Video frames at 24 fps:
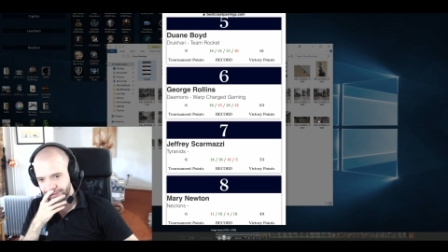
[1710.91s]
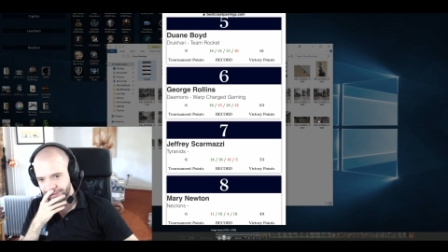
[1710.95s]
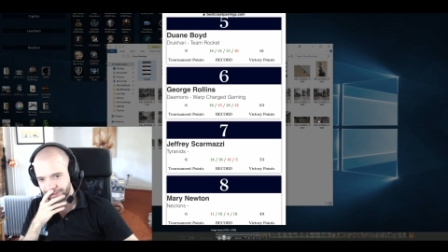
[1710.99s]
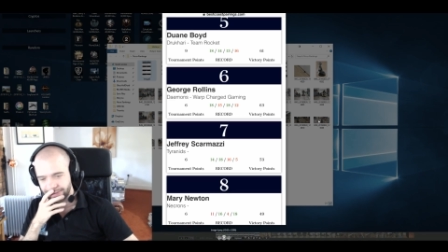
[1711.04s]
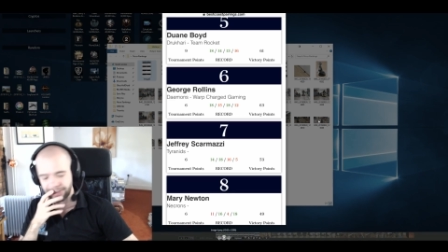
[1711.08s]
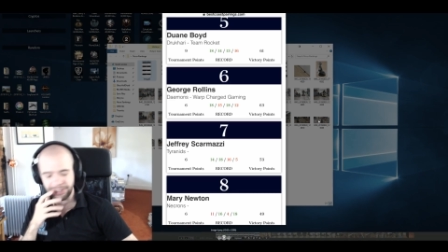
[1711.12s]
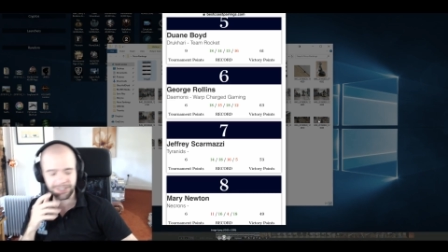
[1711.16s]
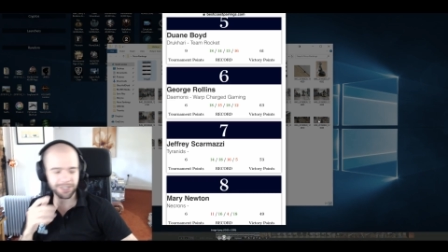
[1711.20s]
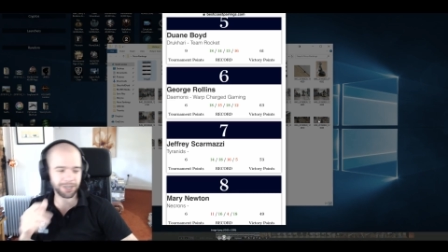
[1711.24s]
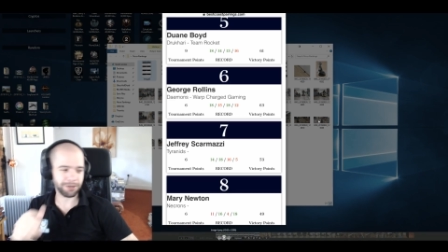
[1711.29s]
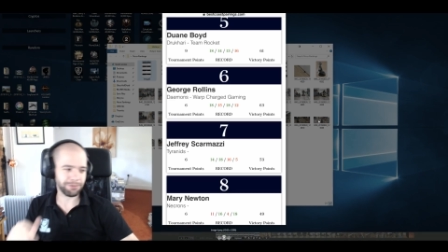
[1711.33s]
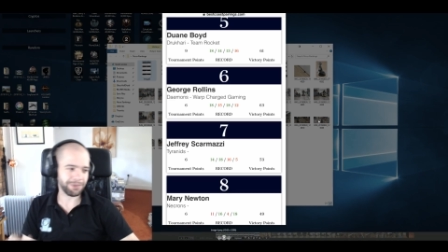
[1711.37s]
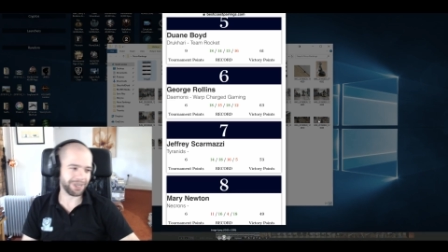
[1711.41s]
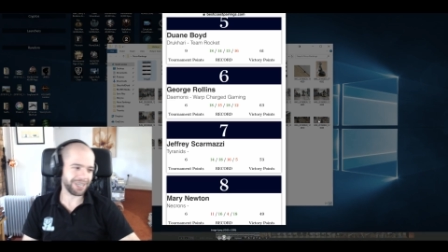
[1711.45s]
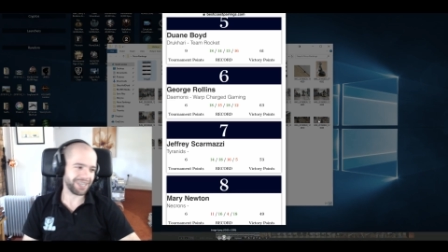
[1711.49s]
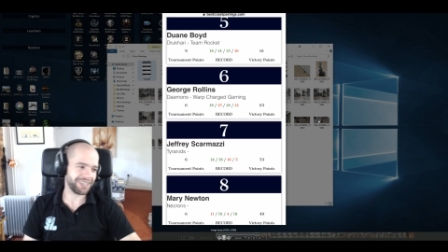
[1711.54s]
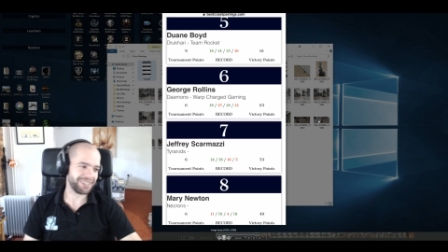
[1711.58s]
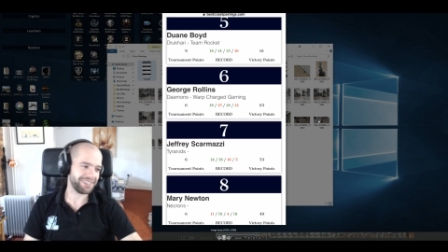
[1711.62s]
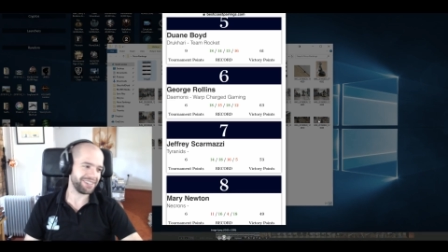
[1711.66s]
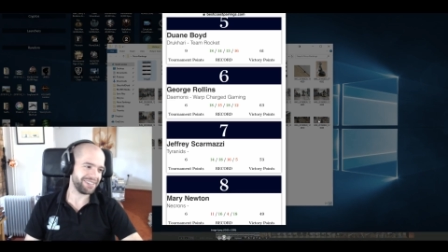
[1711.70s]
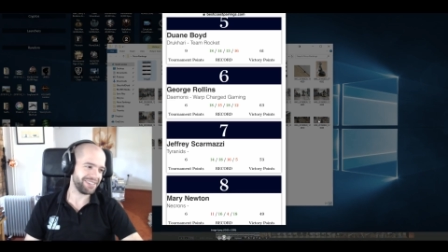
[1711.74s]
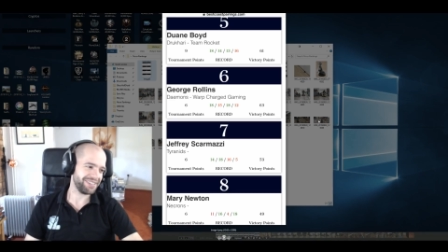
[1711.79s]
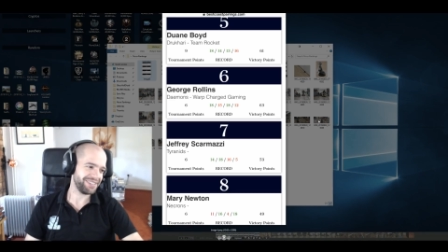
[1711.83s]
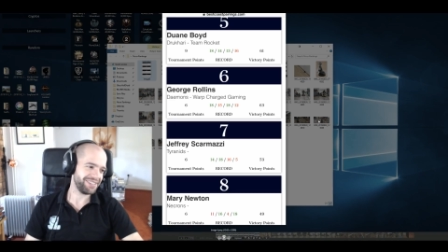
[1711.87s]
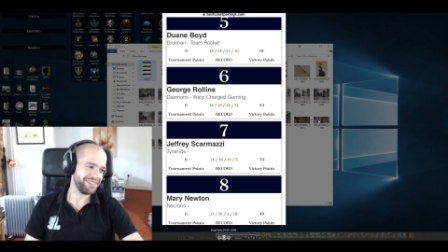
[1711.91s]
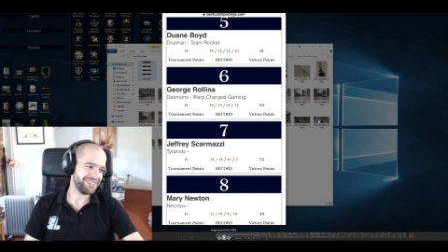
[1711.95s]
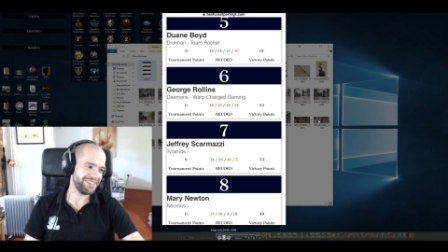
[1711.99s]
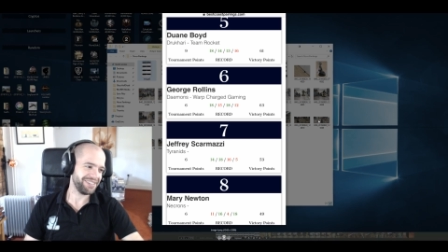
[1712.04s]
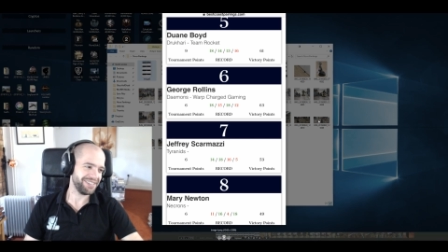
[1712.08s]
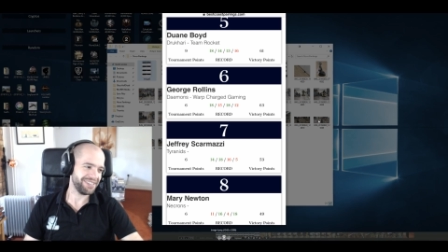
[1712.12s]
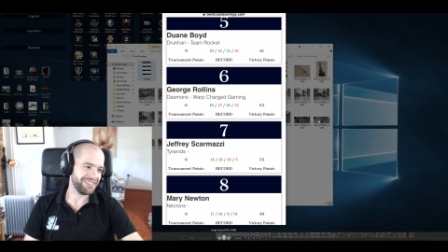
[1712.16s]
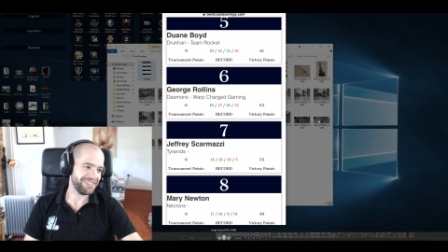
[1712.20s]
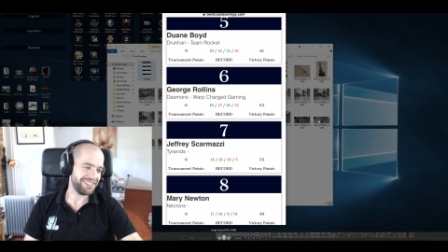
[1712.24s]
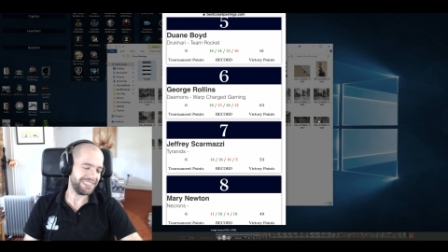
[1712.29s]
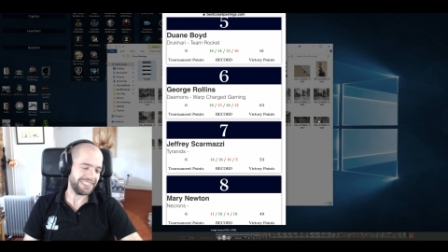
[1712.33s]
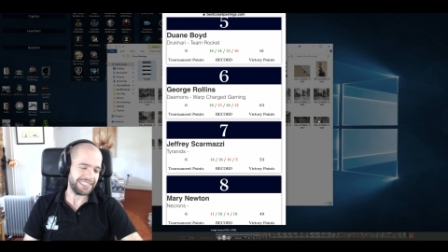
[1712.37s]
Oh, man.
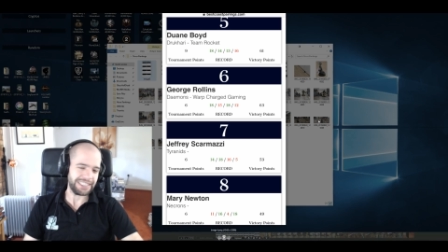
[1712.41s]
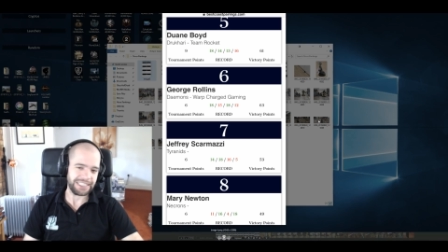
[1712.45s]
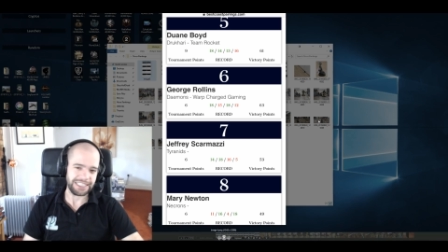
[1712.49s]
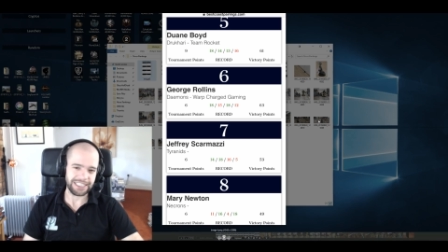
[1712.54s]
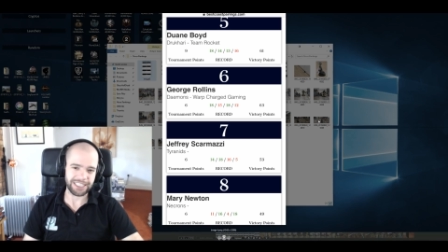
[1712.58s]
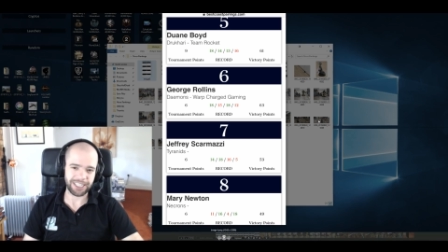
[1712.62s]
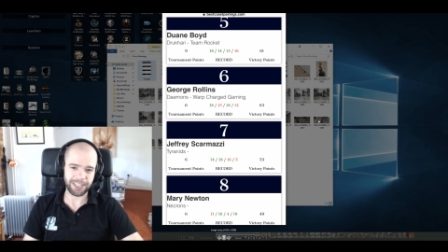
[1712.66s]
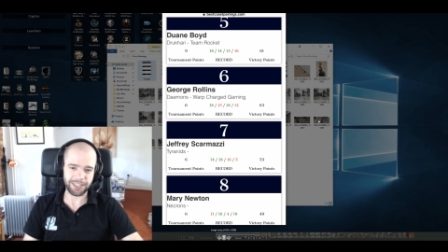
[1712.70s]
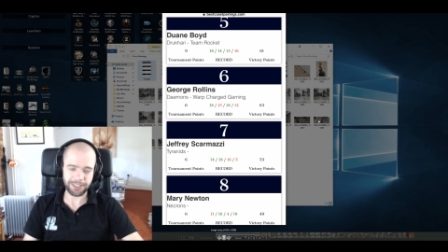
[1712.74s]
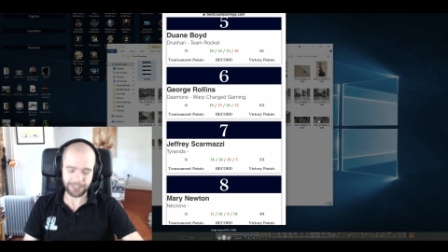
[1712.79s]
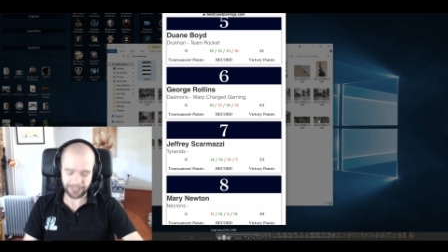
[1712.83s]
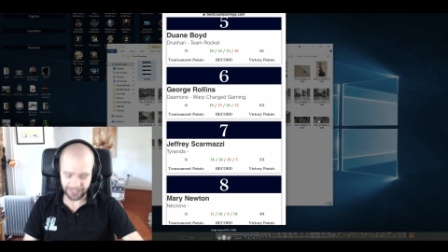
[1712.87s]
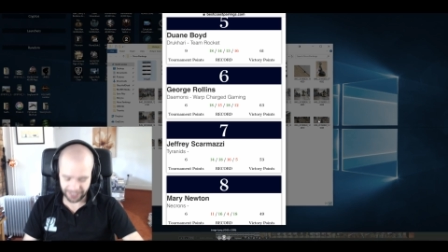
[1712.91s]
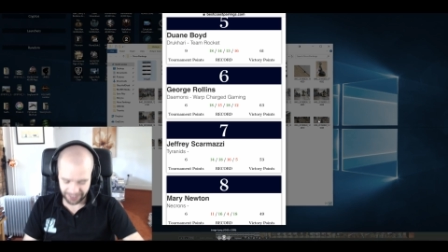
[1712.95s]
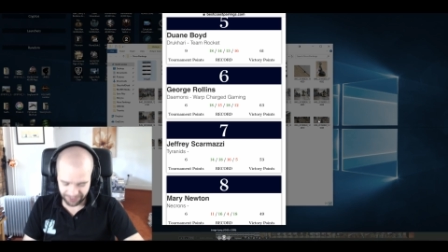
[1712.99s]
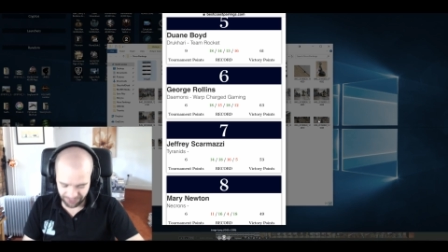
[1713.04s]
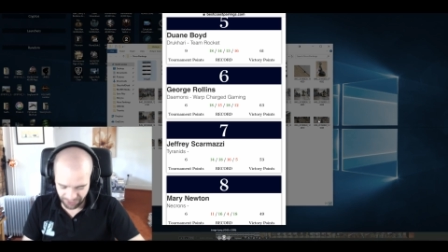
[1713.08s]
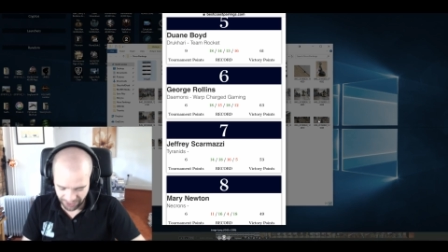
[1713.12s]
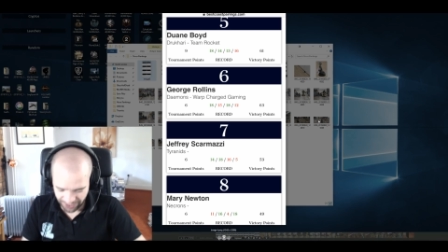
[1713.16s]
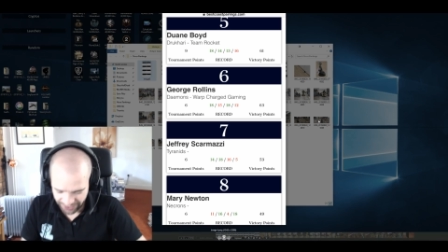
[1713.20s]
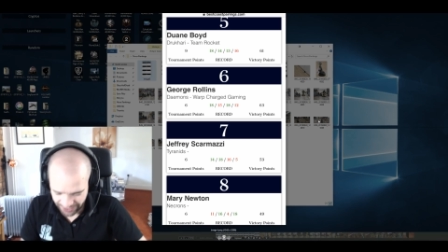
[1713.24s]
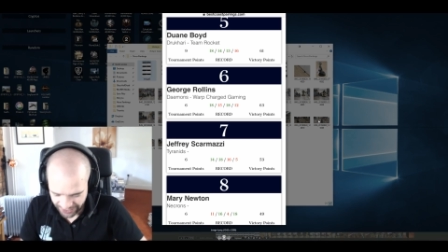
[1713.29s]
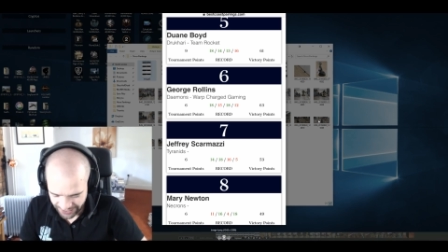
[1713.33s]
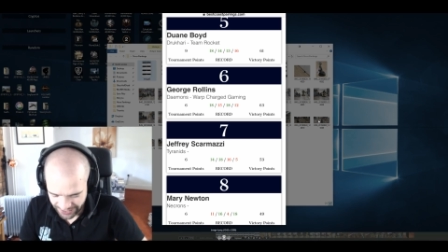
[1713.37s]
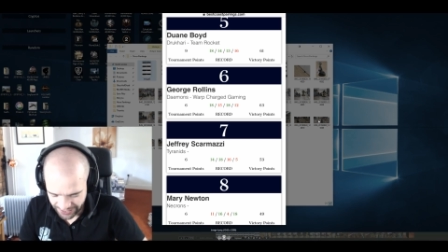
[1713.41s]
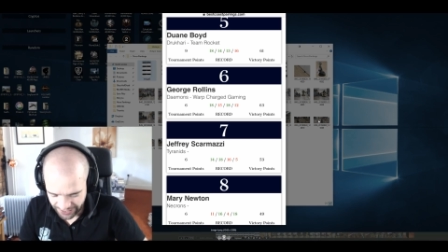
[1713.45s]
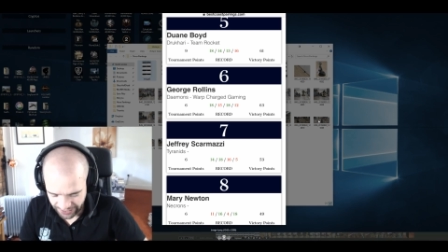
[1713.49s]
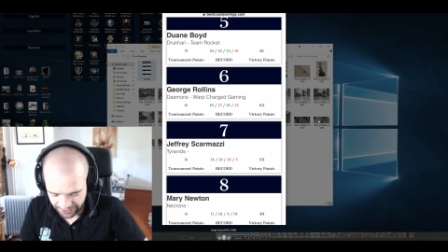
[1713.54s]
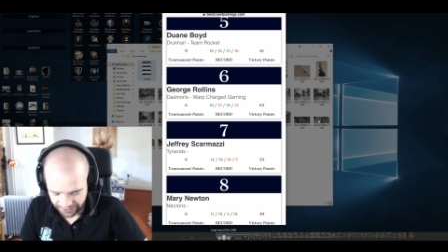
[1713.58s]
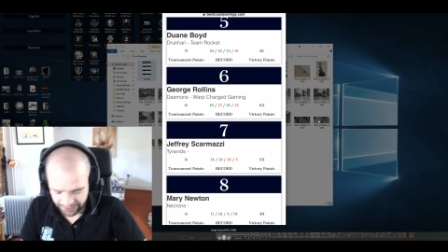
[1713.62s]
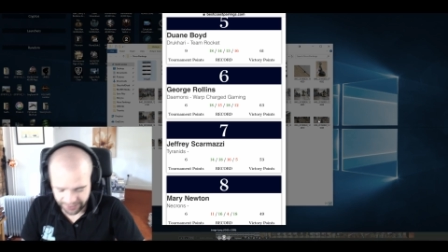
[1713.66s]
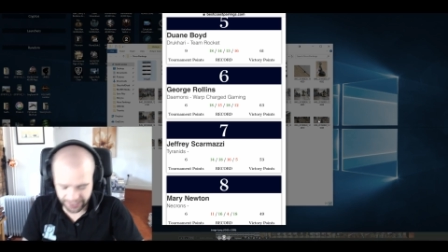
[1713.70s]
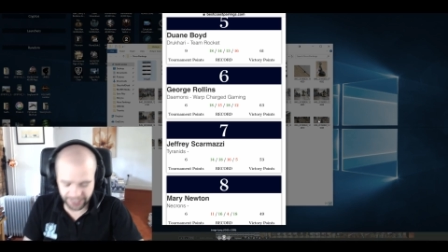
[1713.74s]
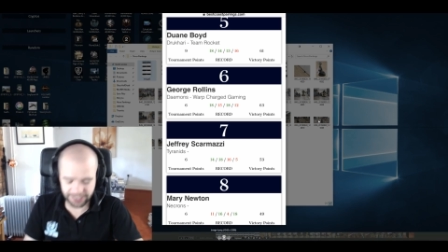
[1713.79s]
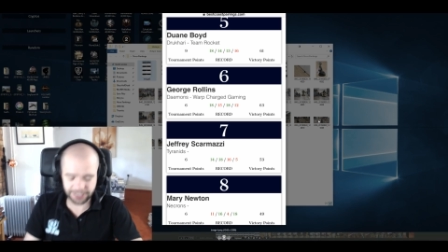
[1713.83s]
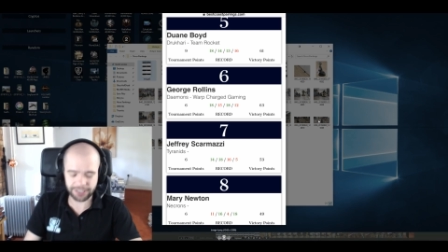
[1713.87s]
Okay, right, let's
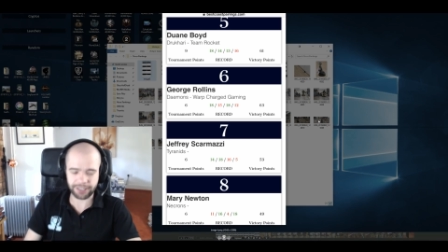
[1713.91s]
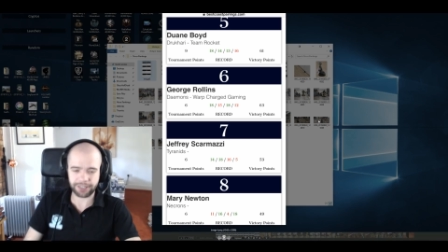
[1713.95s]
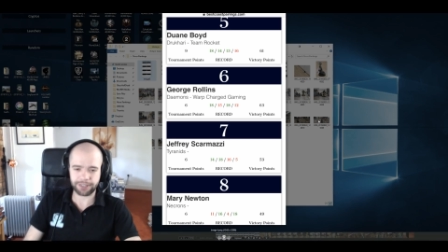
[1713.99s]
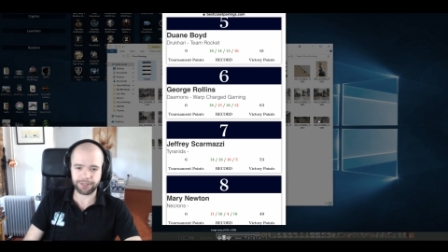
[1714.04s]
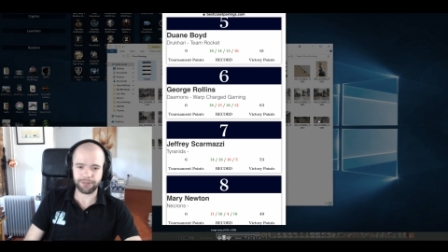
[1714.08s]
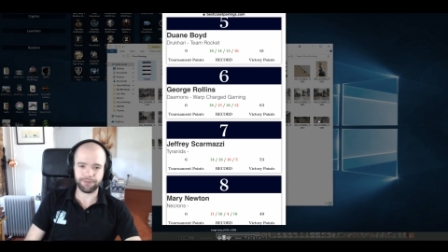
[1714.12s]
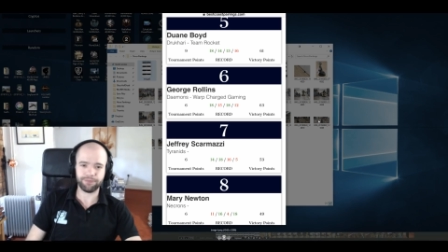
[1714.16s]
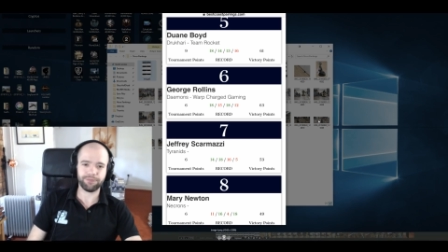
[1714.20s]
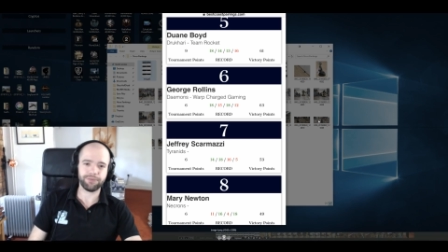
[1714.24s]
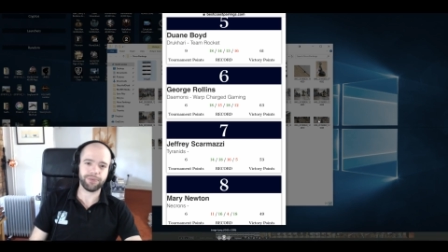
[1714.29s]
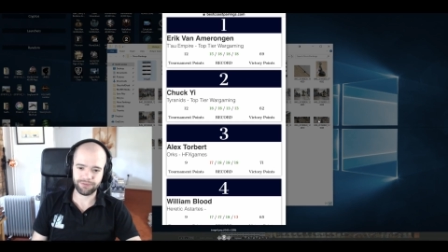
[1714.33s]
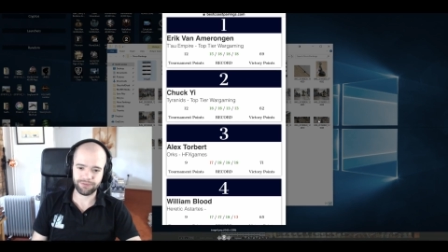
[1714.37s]
think, let's think.